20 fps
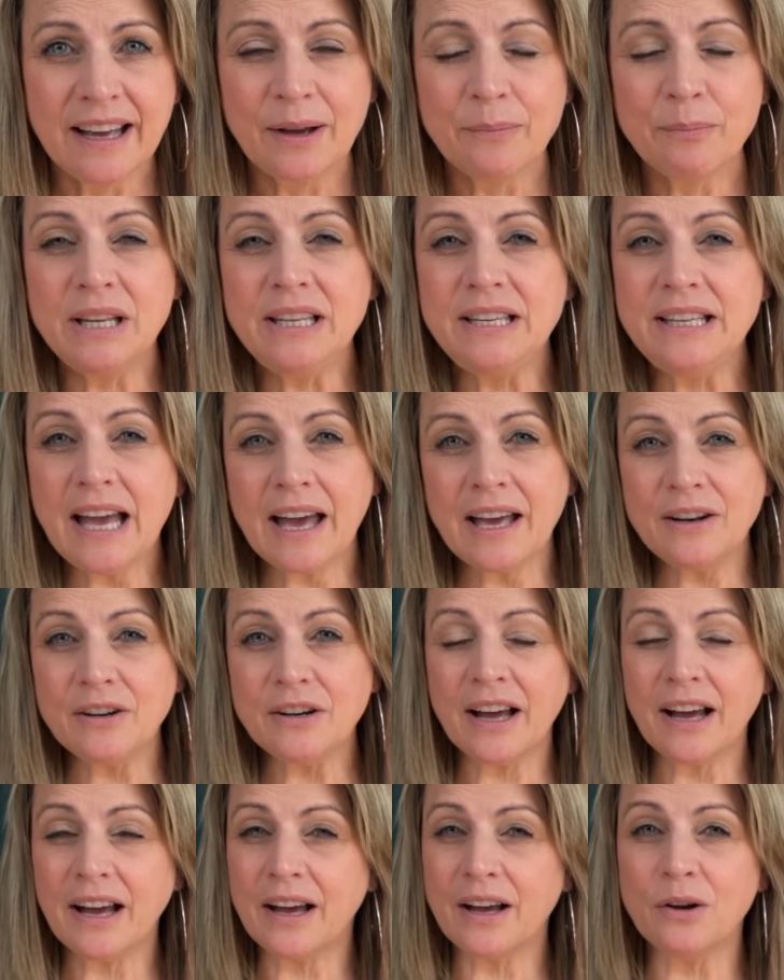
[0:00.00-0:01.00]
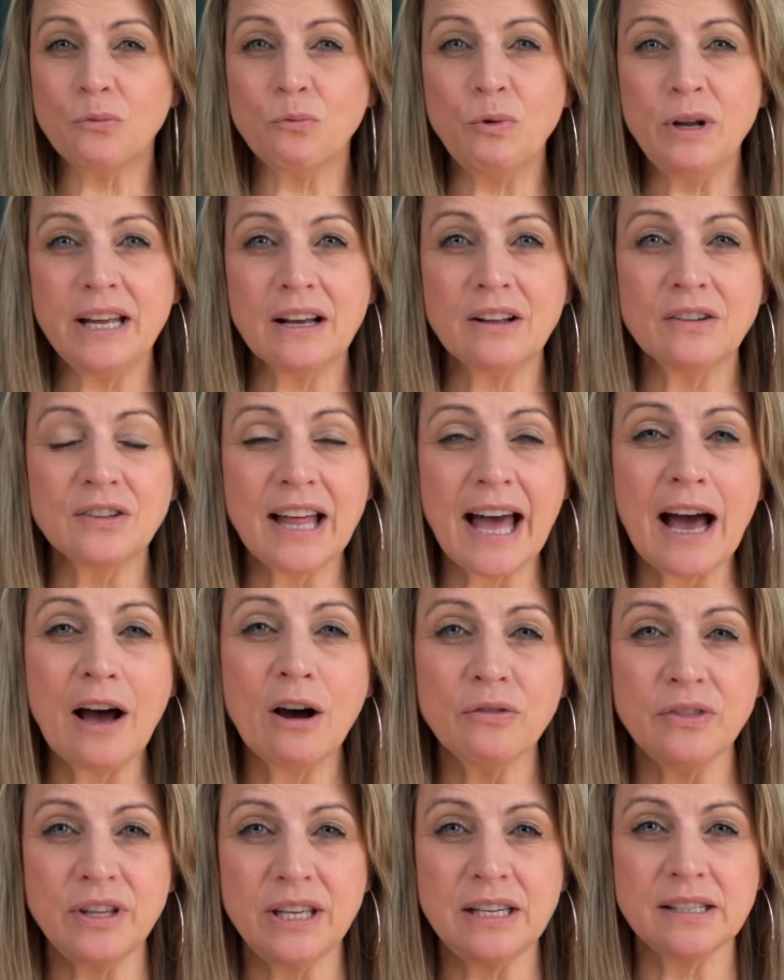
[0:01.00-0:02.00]
But yeah. yet uh, we
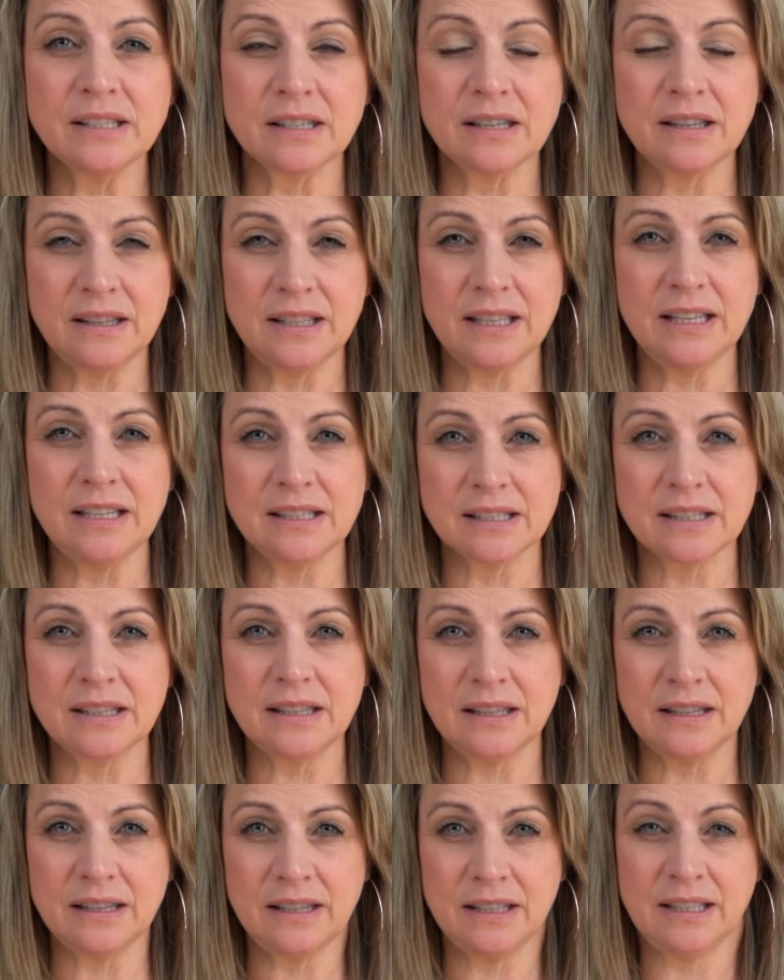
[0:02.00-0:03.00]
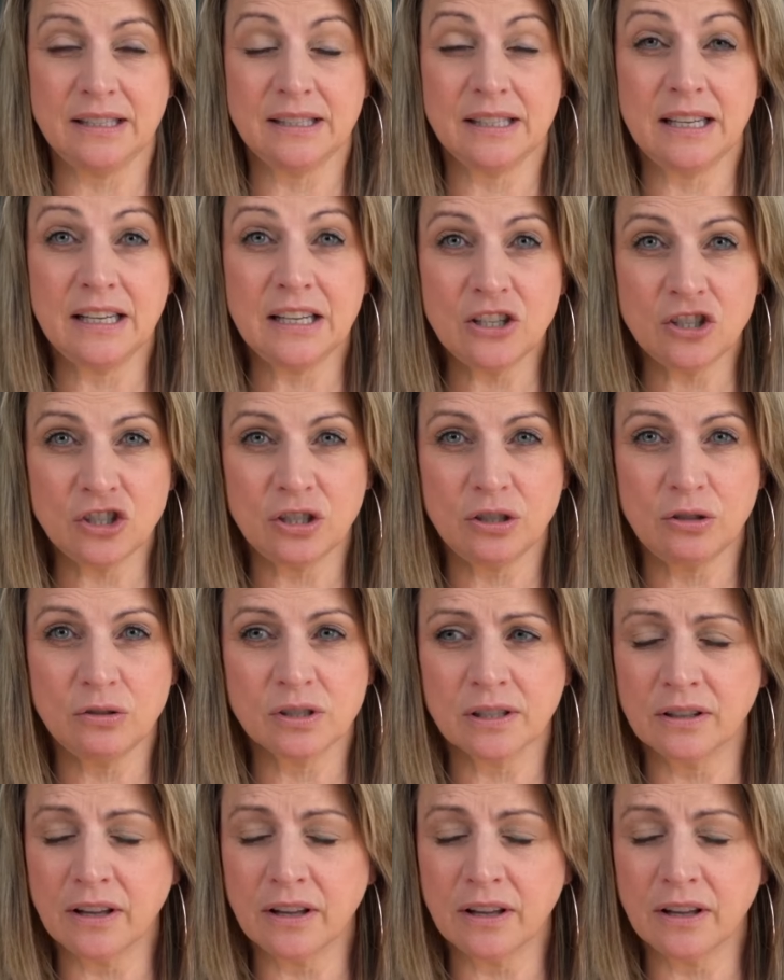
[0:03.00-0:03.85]
allow these these these issues.